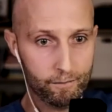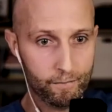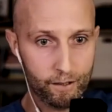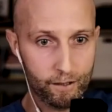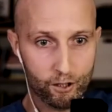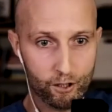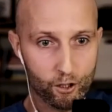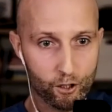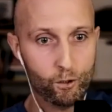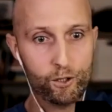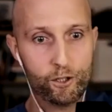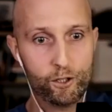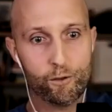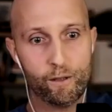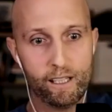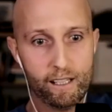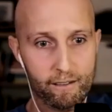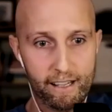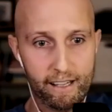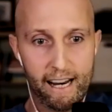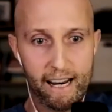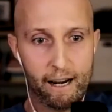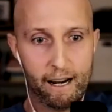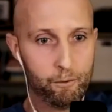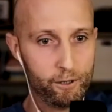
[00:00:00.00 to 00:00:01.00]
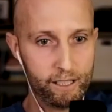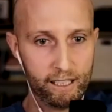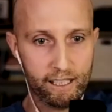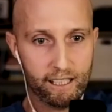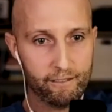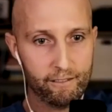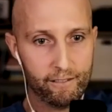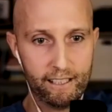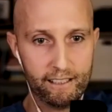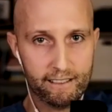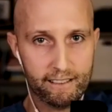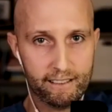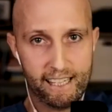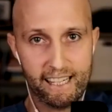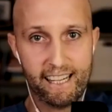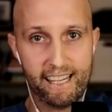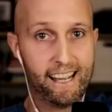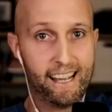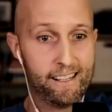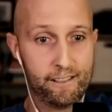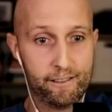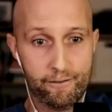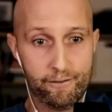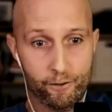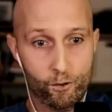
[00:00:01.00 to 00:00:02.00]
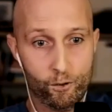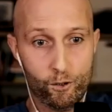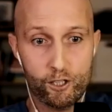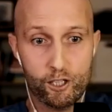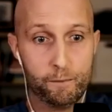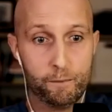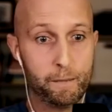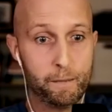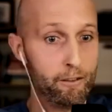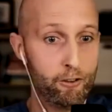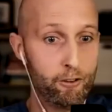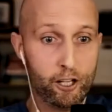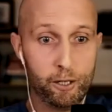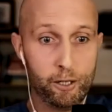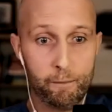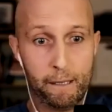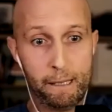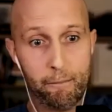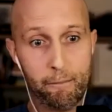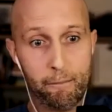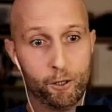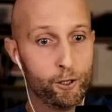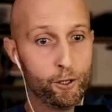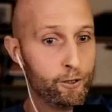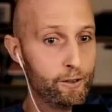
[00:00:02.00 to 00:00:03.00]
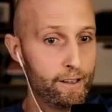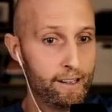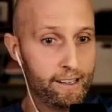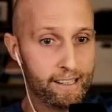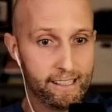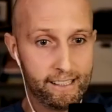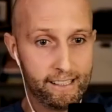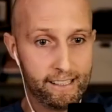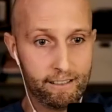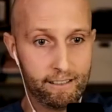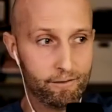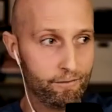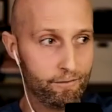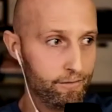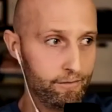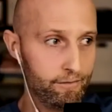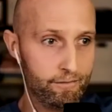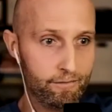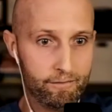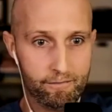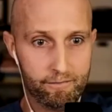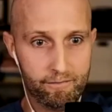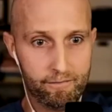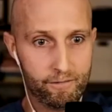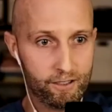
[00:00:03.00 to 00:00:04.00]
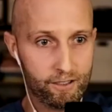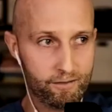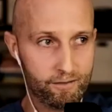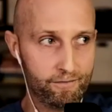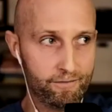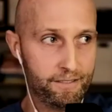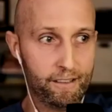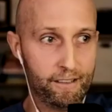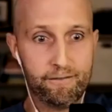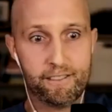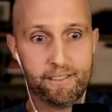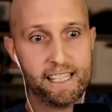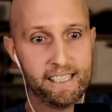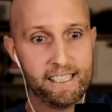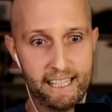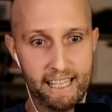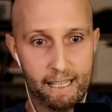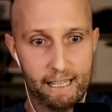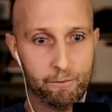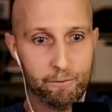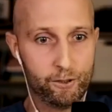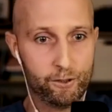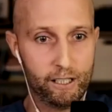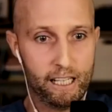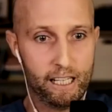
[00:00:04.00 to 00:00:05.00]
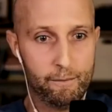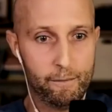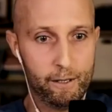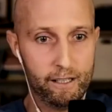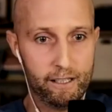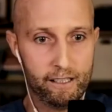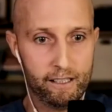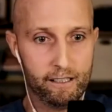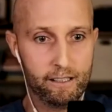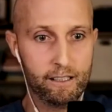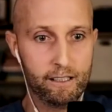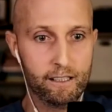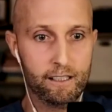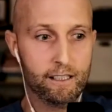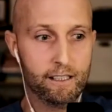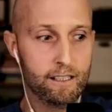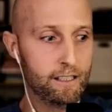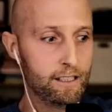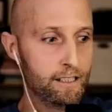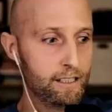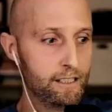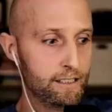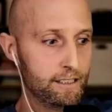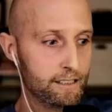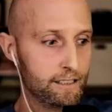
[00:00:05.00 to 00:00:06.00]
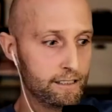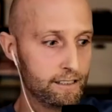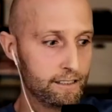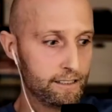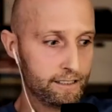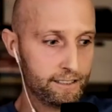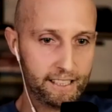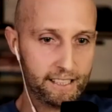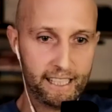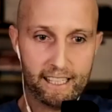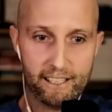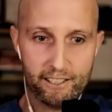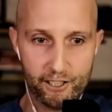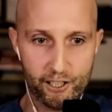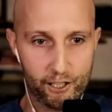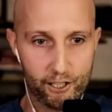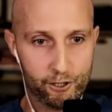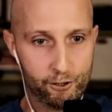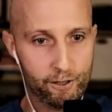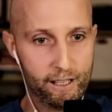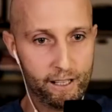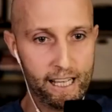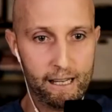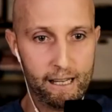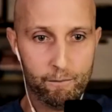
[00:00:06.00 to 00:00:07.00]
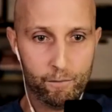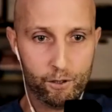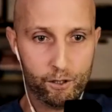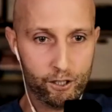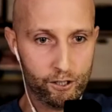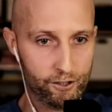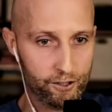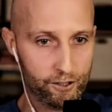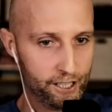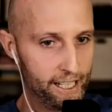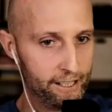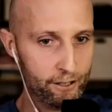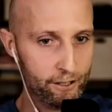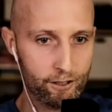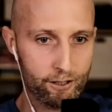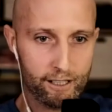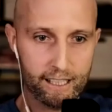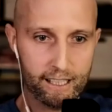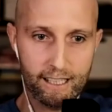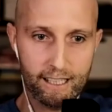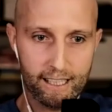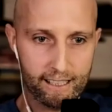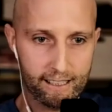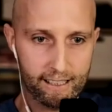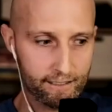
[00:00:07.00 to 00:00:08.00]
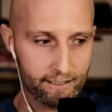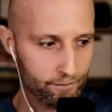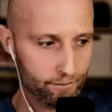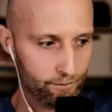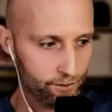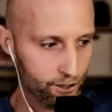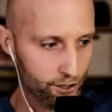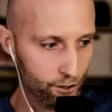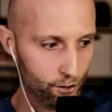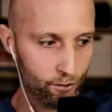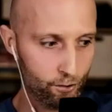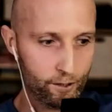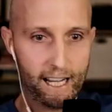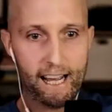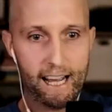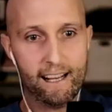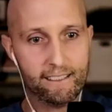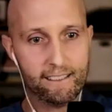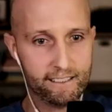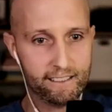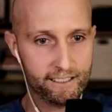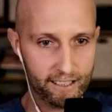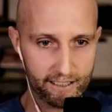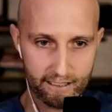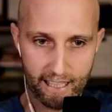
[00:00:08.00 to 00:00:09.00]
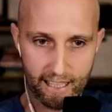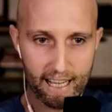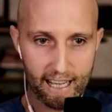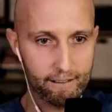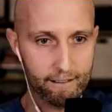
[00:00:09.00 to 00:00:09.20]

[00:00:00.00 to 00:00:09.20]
go to a networking event that I can't afford to be around people who are earning 15 times what I'm earning. Stay in touch with them continually. Like, don't ask, just